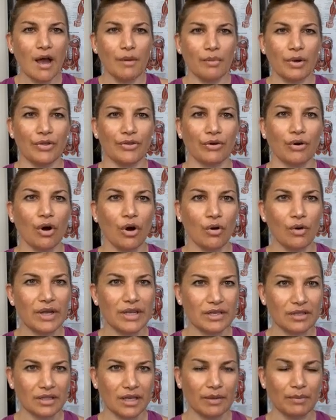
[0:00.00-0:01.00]
but they're
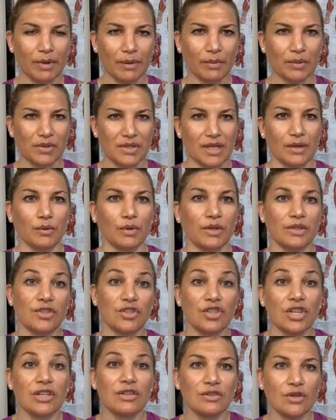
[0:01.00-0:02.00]
always, like, people say, well,
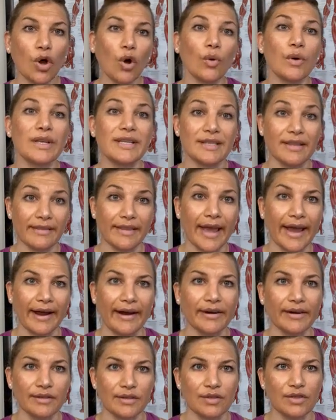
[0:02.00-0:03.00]
it's just always
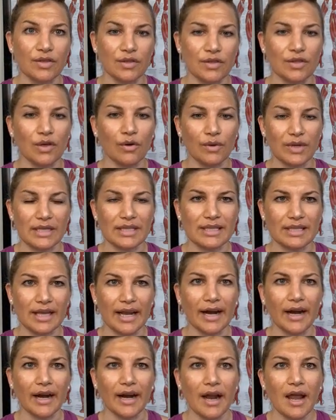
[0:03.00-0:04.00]
there. It's just always
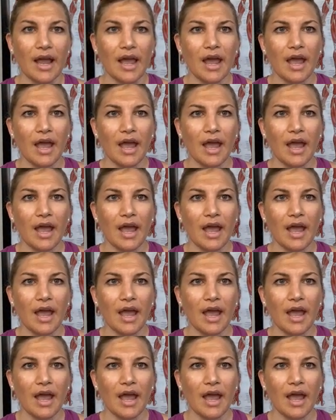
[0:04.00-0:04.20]
there.